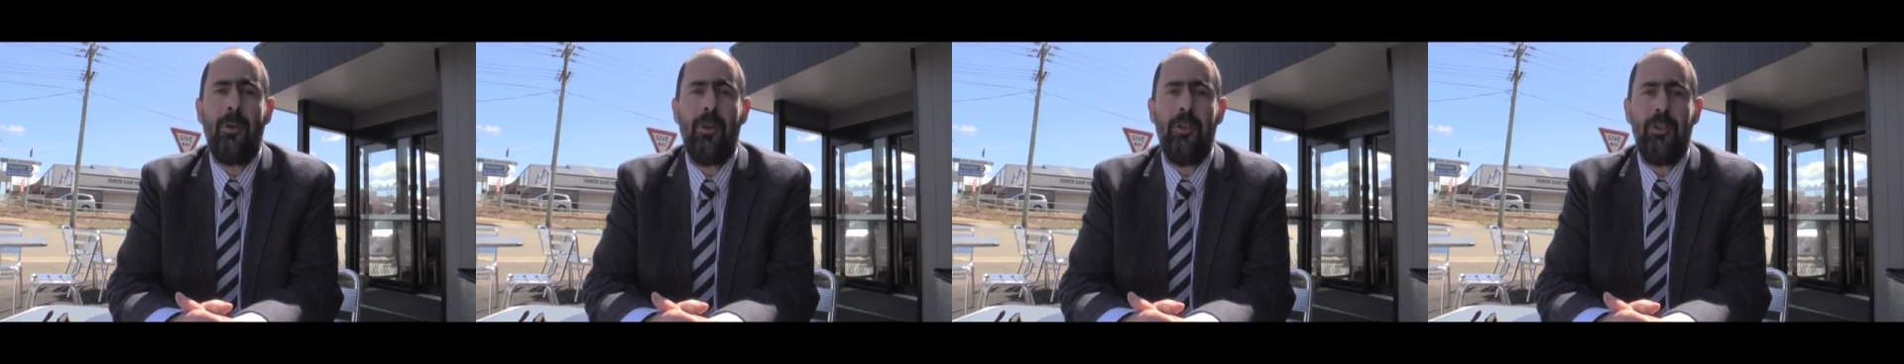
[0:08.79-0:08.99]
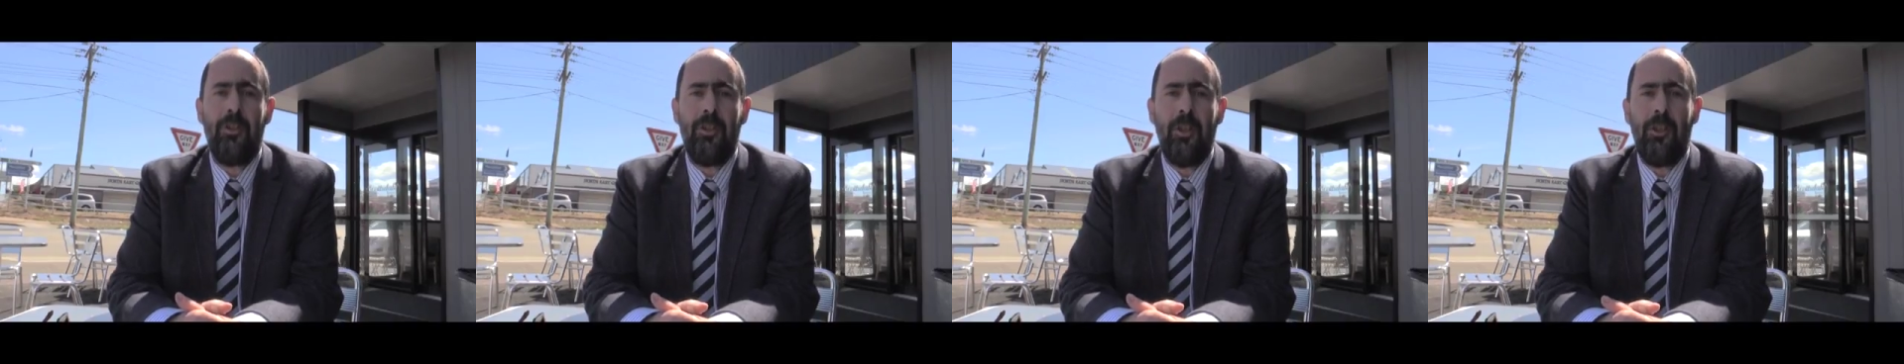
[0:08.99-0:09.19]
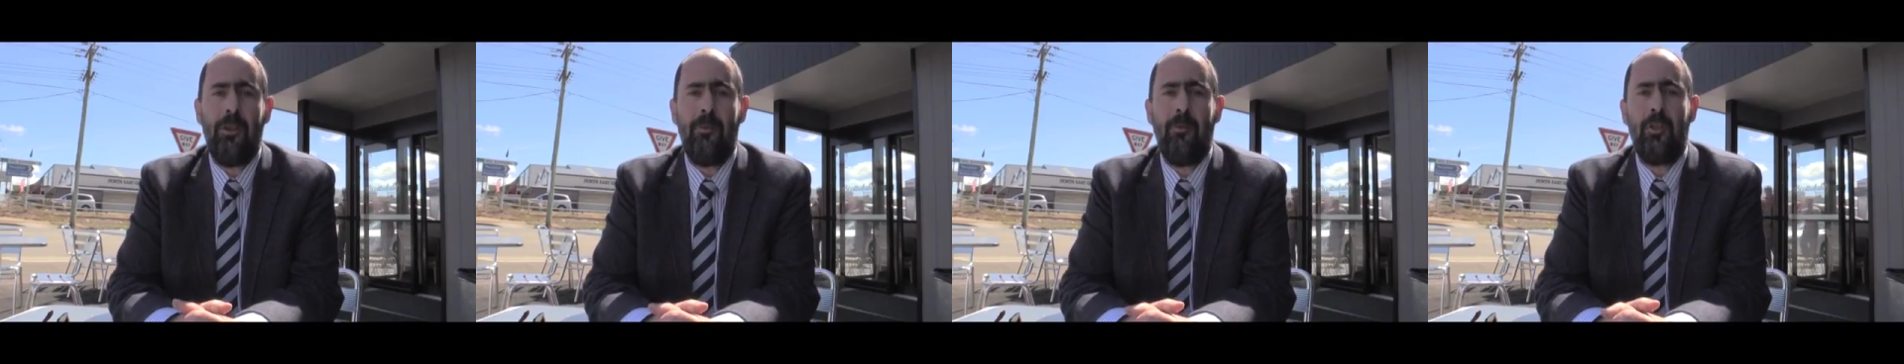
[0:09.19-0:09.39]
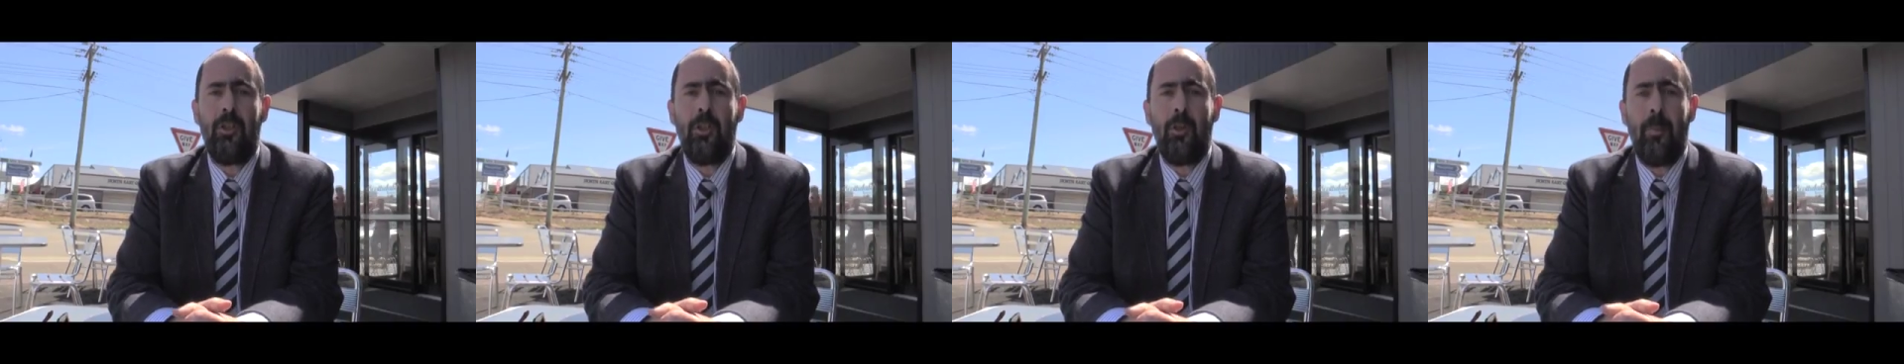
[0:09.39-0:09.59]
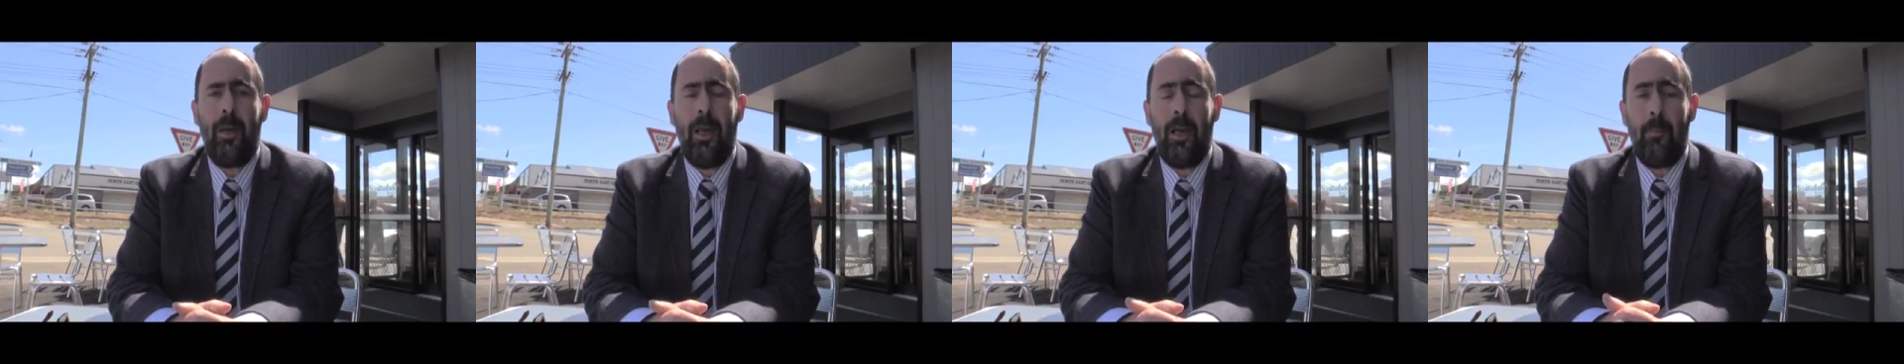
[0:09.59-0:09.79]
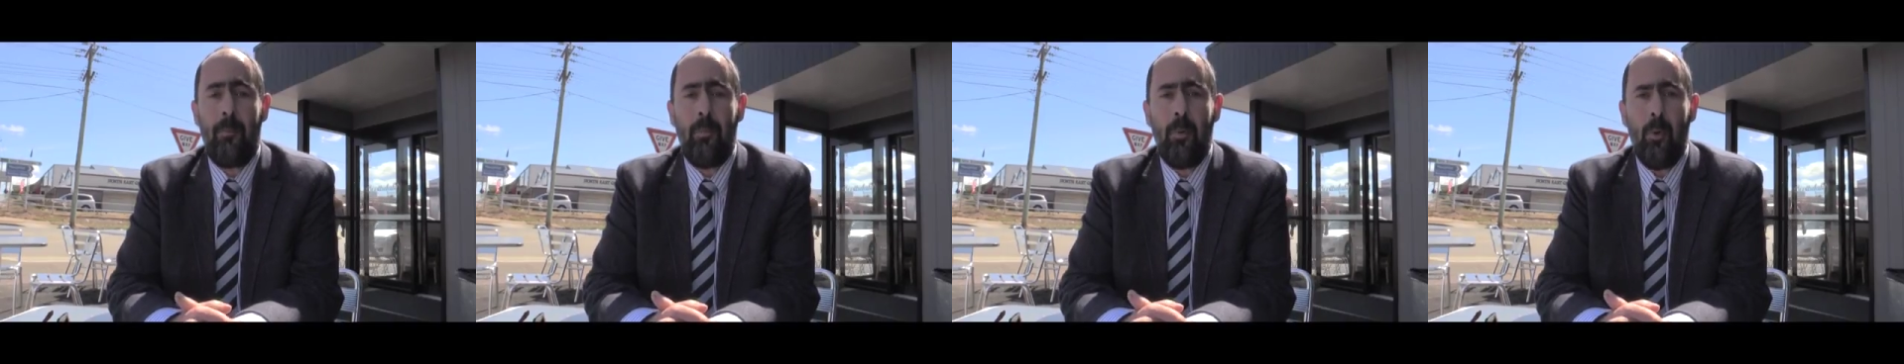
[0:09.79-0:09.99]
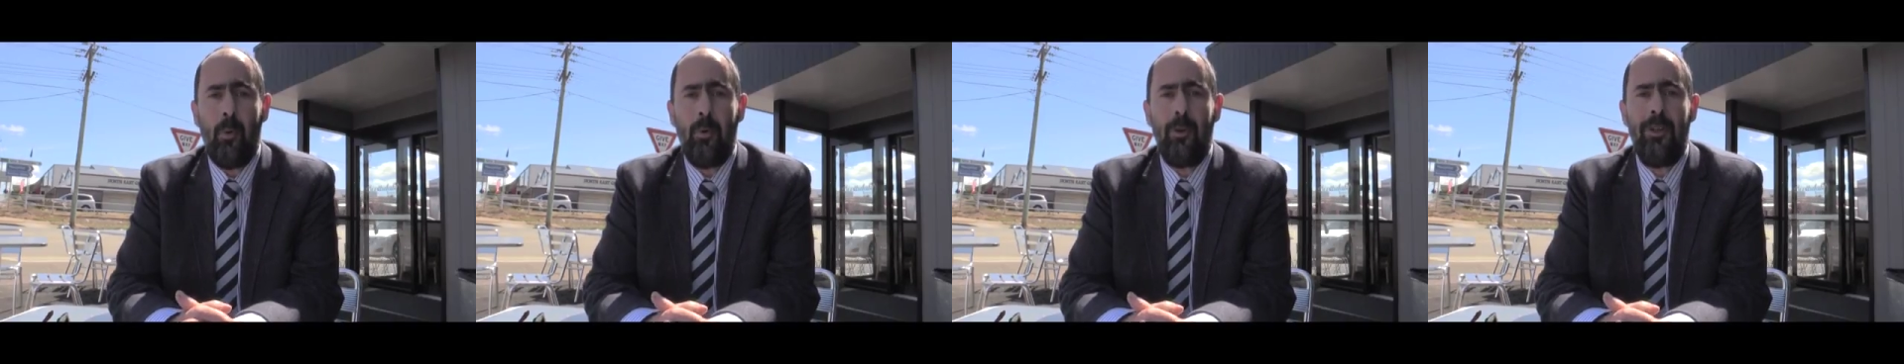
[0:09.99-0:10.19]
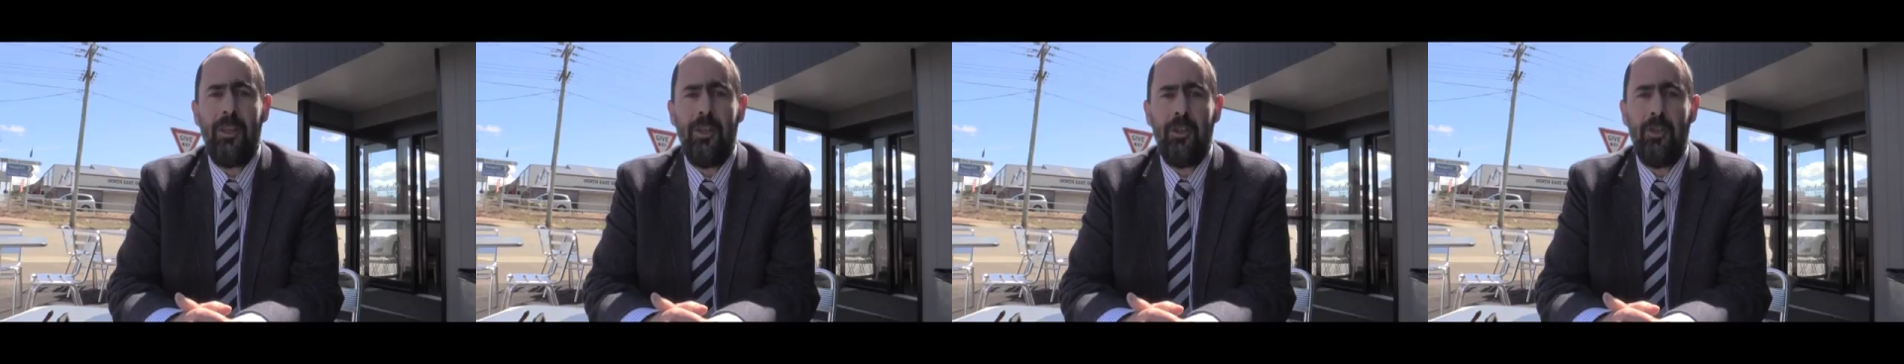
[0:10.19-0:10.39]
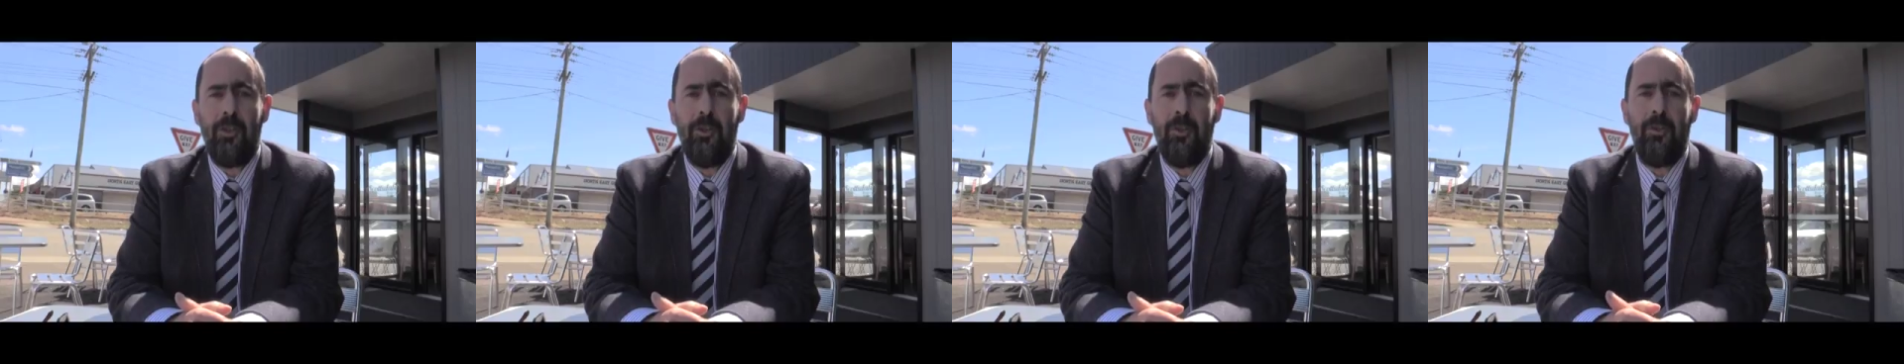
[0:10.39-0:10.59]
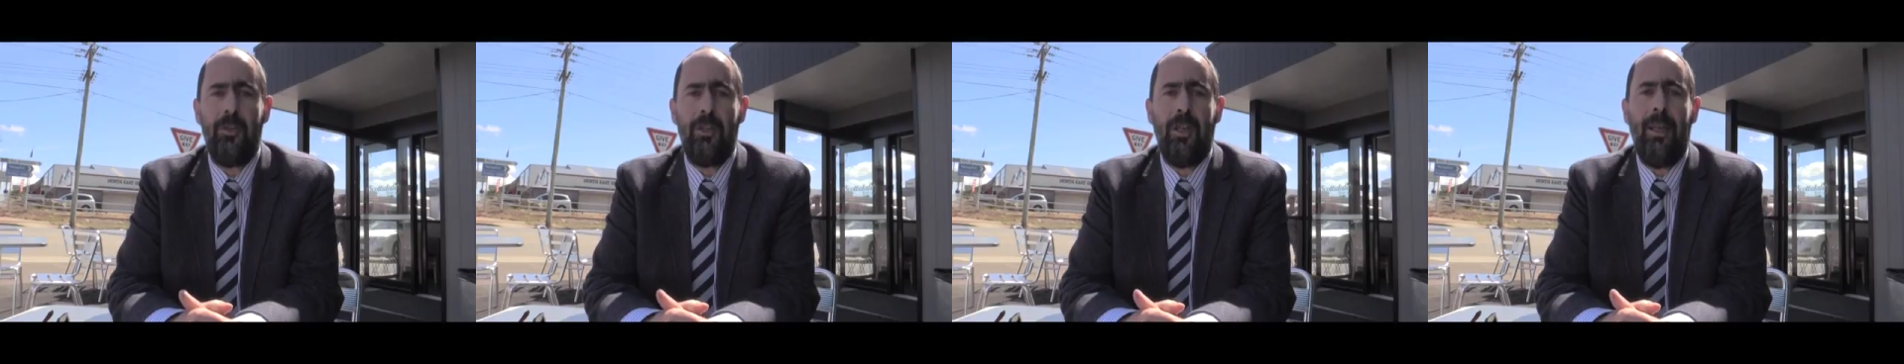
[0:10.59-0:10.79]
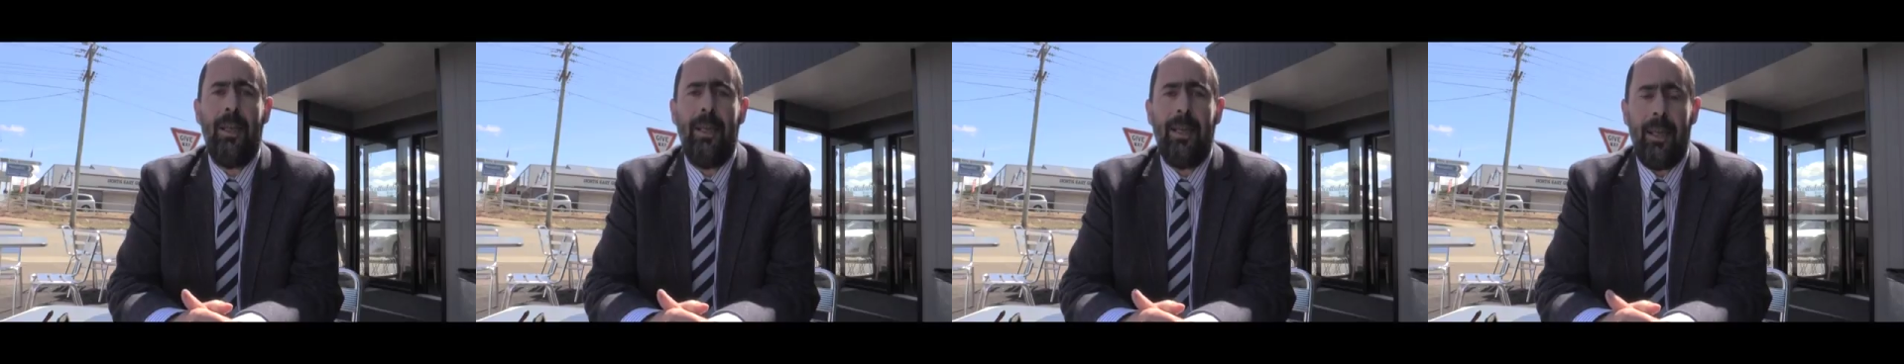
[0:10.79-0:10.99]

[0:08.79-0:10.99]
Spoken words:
constituents about important issues